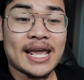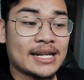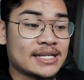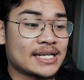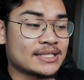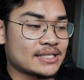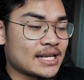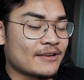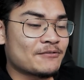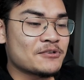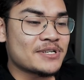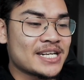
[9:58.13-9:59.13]
And
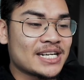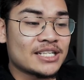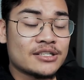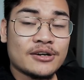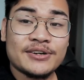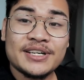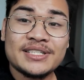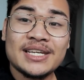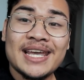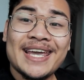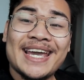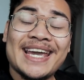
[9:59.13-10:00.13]
if you didn't notice,
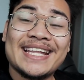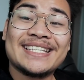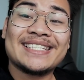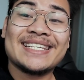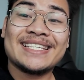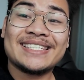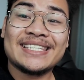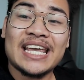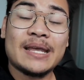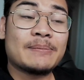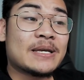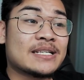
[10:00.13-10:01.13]
it's the
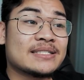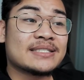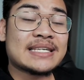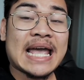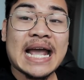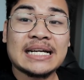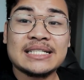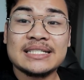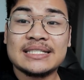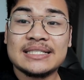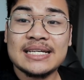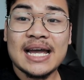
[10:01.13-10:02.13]
same exact
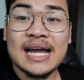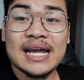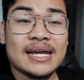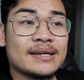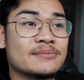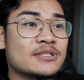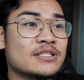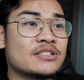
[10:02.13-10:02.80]
times, the